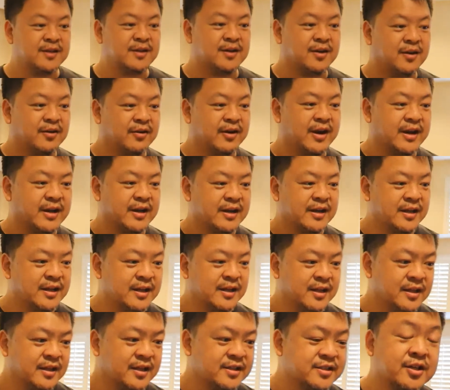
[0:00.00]
All right.
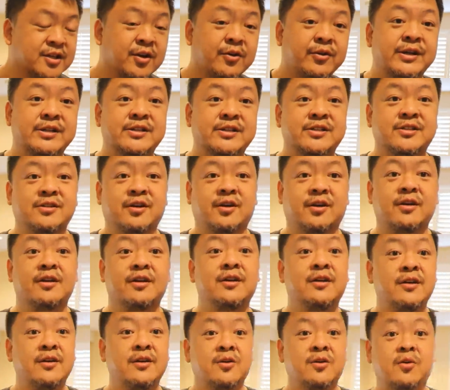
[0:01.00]
Let's go ahead and
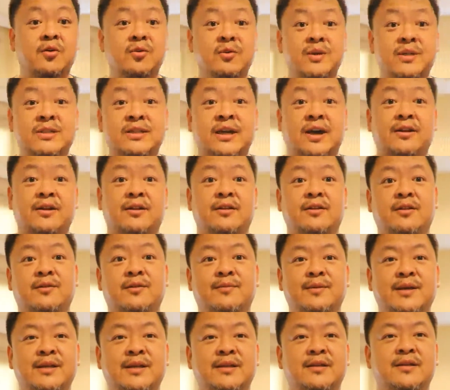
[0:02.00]
start cooling down a little
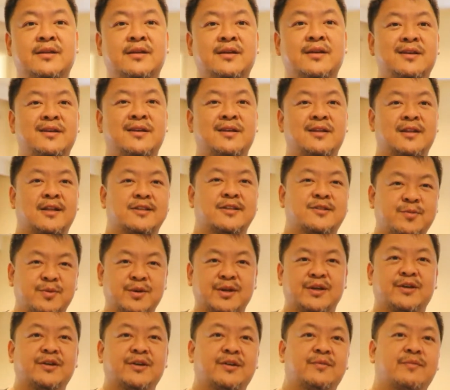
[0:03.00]
bit. That's a
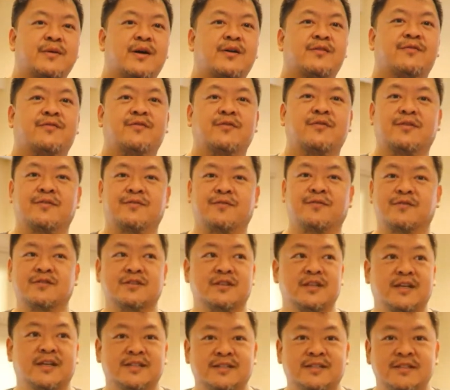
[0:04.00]
pretty good amount for the
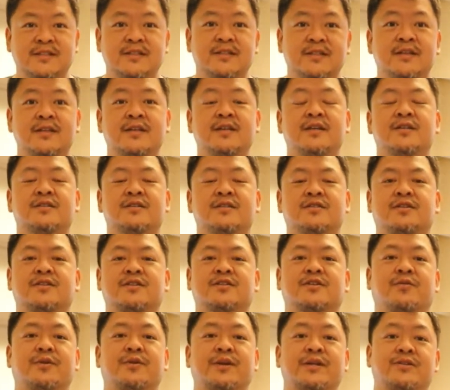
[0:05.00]
first lesson. So
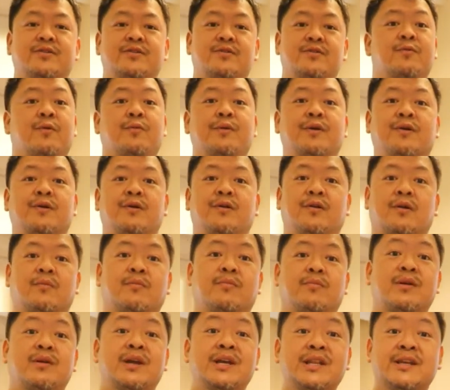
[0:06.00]
let's go into what we call our
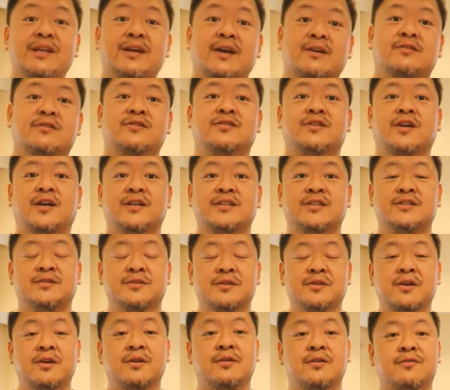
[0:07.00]
breathing
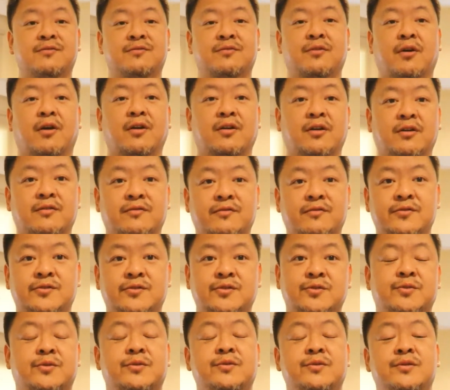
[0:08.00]
exercises for our Kung Fu
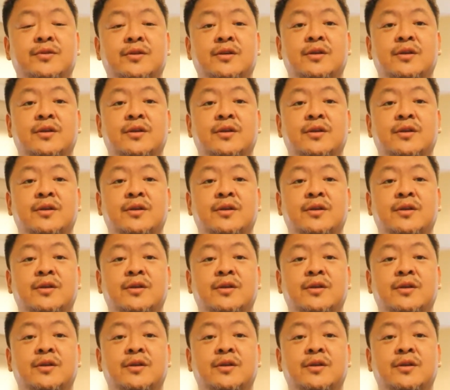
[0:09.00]
school.